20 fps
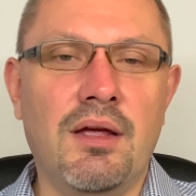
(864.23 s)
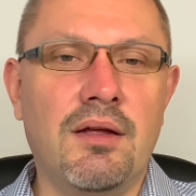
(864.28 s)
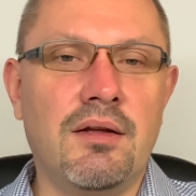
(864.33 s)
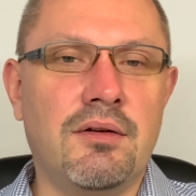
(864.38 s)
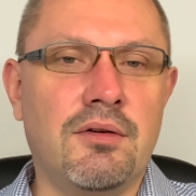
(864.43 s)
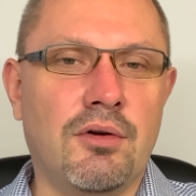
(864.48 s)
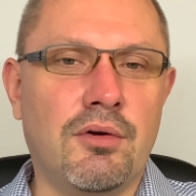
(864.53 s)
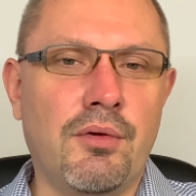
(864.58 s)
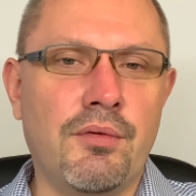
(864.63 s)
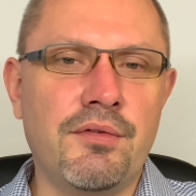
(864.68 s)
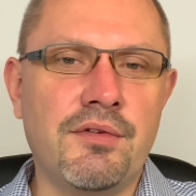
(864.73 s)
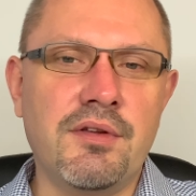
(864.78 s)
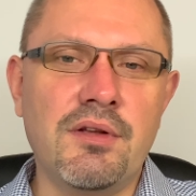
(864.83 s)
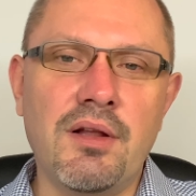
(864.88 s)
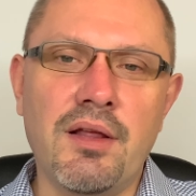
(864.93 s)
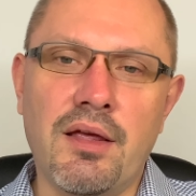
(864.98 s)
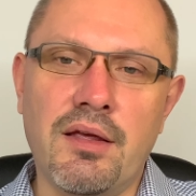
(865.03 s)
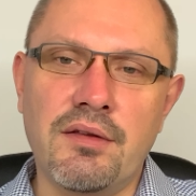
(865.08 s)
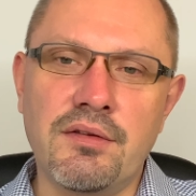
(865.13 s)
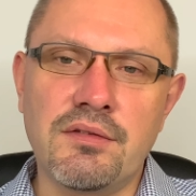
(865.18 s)

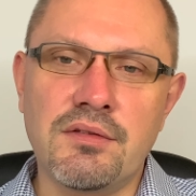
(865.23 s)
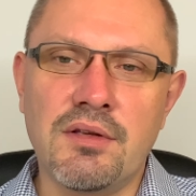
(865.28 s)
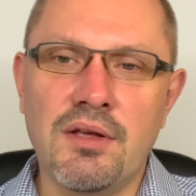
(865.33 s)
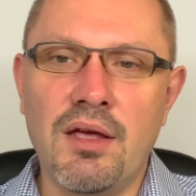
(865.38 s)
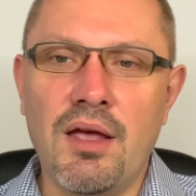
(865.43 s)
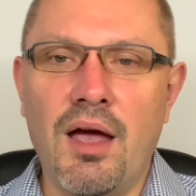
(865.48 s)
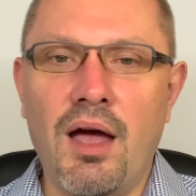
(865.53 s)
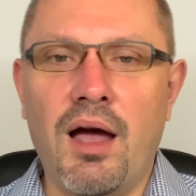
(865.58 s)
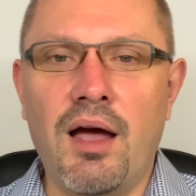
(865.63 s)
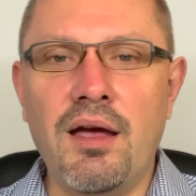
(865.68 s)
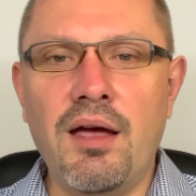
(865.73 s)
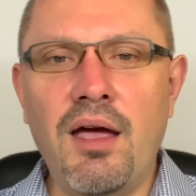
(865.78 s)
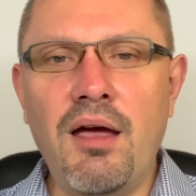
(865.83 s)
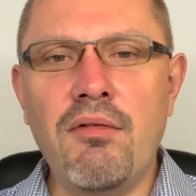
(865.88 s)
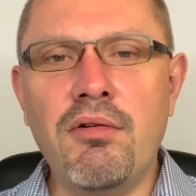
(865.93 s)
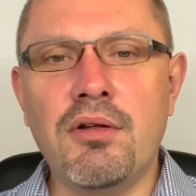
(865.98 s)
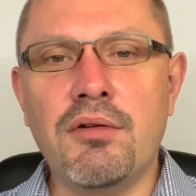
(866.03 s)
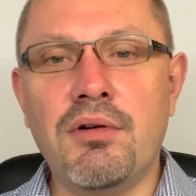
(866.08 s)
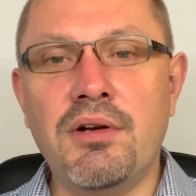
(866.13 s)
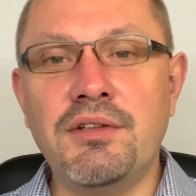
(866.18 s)
Nonetheless, I have
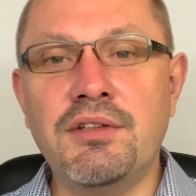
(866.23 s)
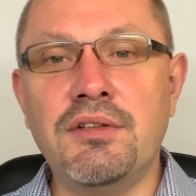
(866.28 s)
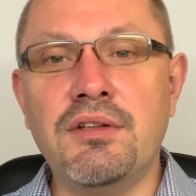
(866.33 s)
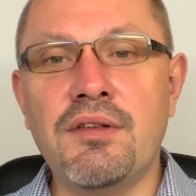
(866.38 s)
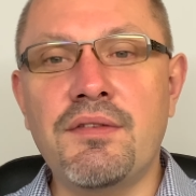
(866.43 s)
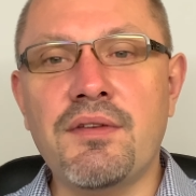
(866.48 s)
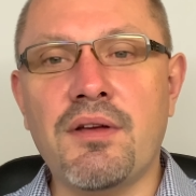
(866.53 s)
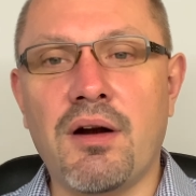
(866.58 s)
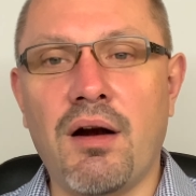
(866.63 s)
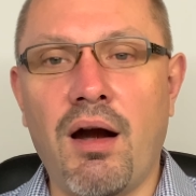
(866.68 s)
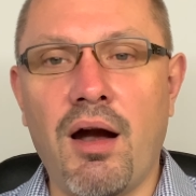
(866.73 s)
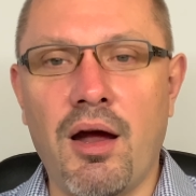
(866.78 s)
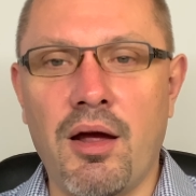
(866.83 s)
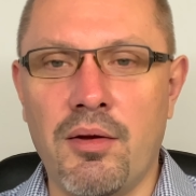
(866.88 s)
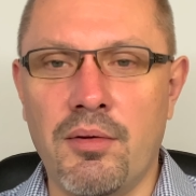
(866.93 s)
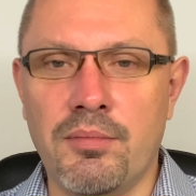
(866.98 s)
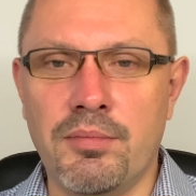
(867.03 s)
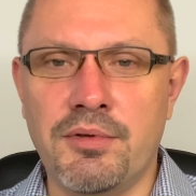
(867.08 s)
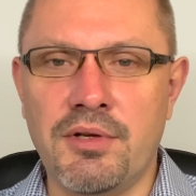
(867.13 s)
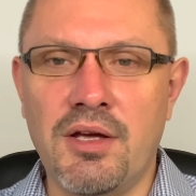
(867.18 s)
already
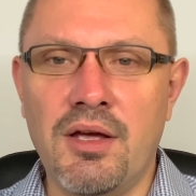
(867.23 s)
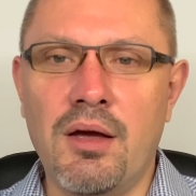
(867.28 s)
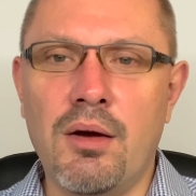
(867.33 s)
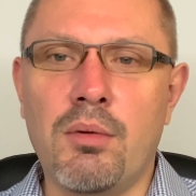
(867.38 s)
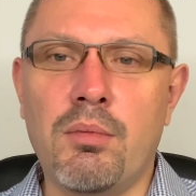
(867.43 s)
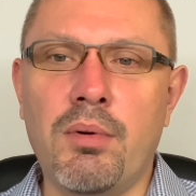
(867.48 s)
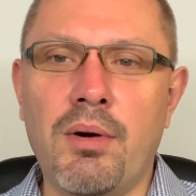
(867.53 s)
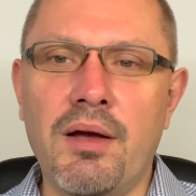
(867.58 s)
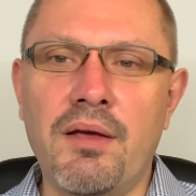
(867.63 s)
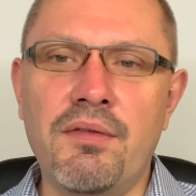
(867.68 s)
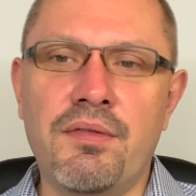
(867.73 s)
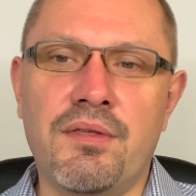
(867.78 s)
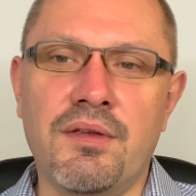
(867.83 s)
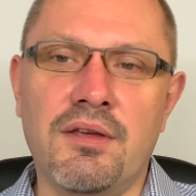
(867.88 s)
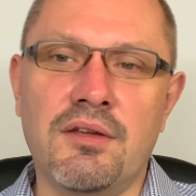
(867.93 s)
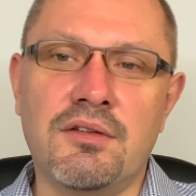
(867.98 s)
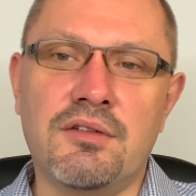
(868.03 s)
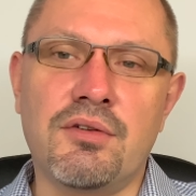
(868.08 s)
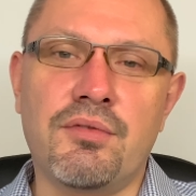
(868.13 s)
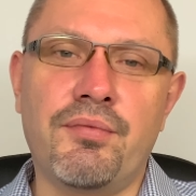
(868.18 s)
described why the
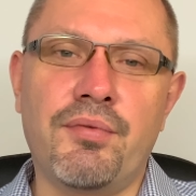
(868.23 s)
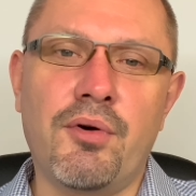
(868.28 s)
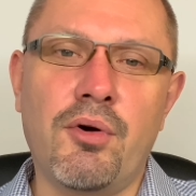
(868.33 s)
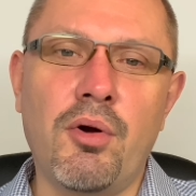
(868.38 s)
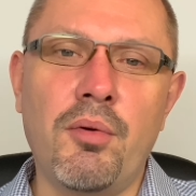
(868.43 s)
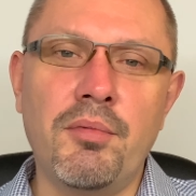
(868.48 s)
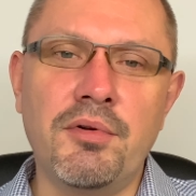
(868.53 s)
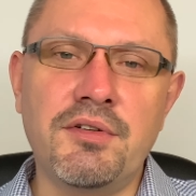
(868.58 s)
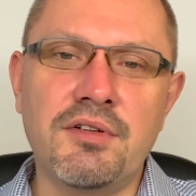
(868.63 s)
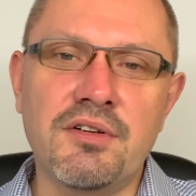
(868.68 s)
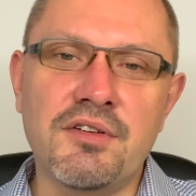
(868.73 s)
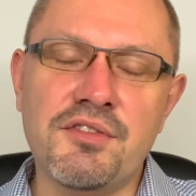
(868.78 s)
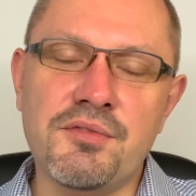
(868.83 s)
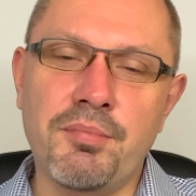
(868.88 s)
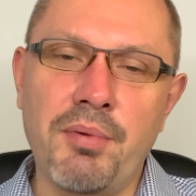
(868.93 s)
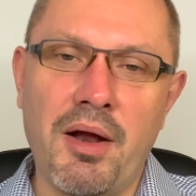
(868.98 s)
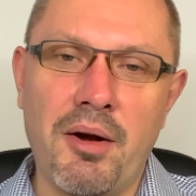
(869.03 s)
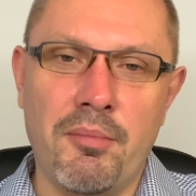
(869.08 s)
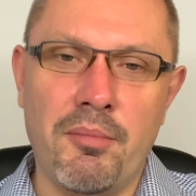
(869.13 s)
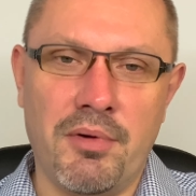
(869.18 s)
interferometer
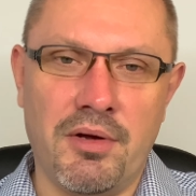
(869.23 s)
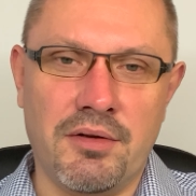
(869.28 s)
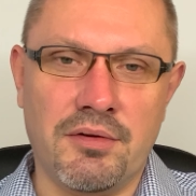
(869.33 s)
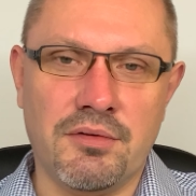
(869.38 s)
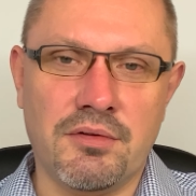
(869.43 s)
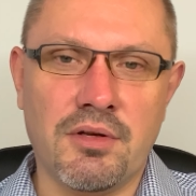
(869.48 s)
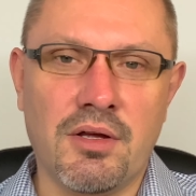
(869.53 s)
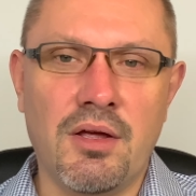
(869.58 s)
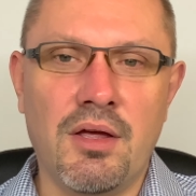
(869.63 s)
experiment